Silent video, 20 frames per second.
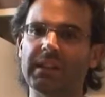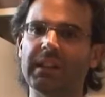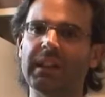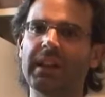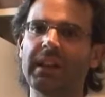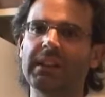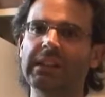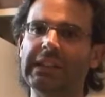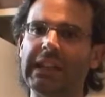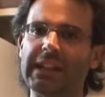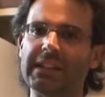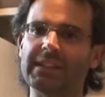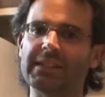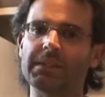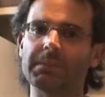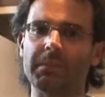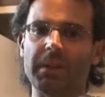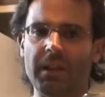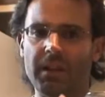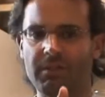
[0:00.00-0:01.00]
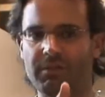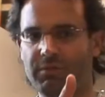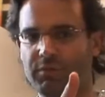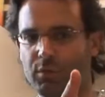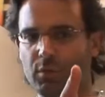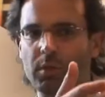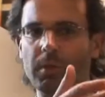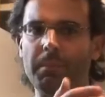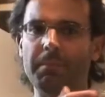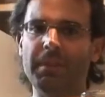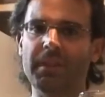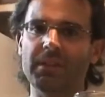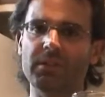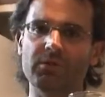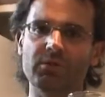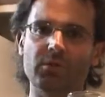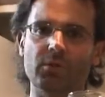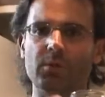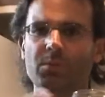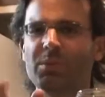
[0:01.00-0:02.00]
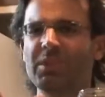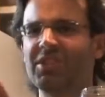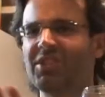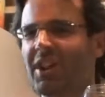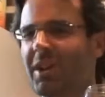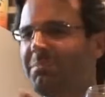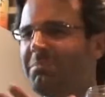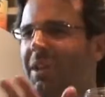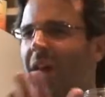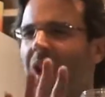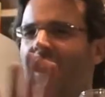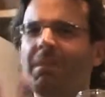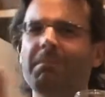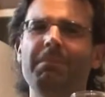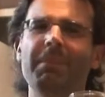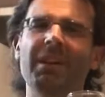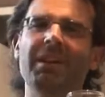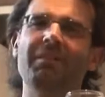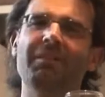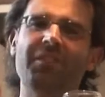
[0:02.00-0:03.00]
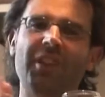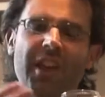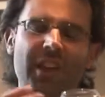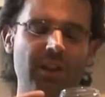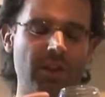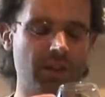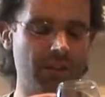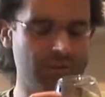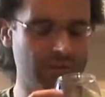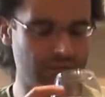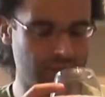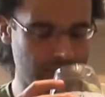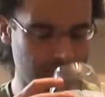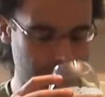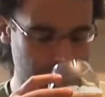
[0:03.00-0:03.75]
I like that smell for a pilsner, which I'm not a big fan of.